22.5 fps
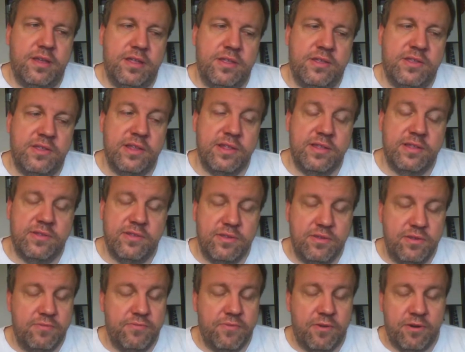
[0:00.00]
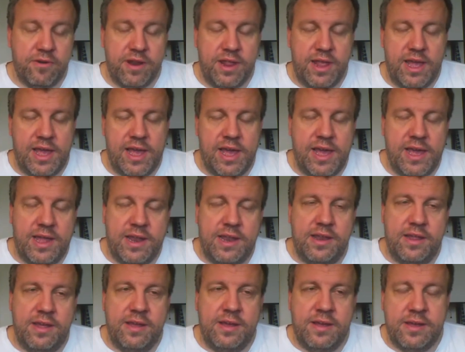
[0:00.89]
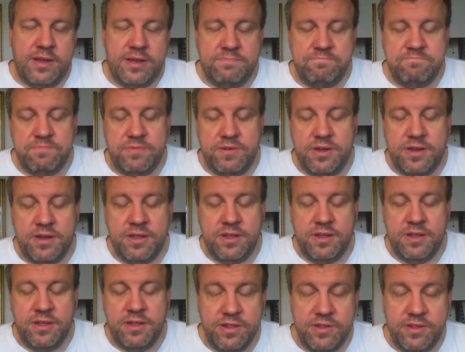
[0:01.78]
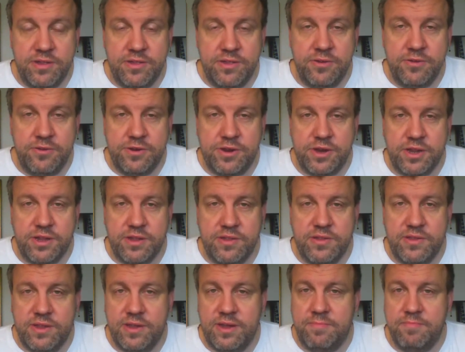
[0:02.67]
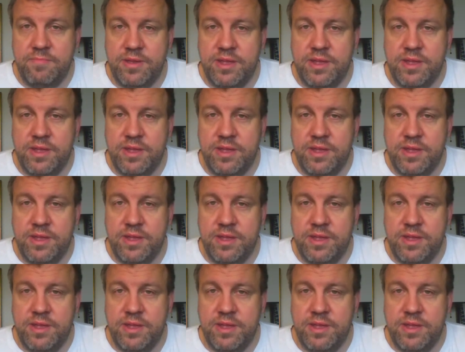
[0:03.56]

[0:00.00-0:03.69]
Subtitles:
since you've already had other institutions come